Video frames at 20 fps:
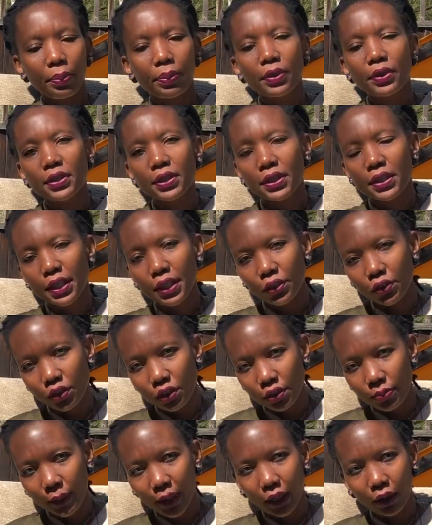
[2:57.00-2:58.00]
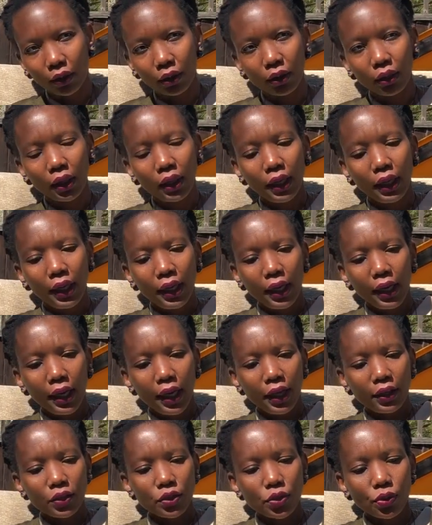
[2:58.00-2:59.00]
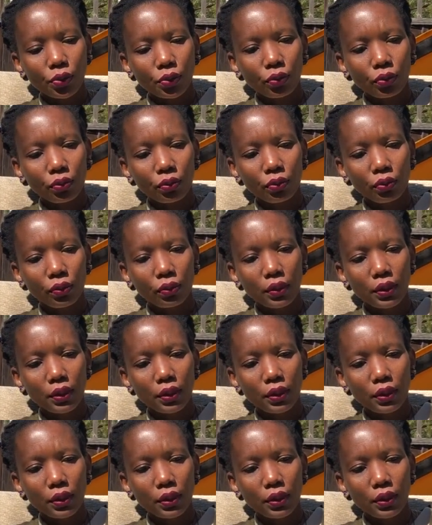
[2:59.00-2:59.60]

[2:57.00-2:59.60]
presentations better, and so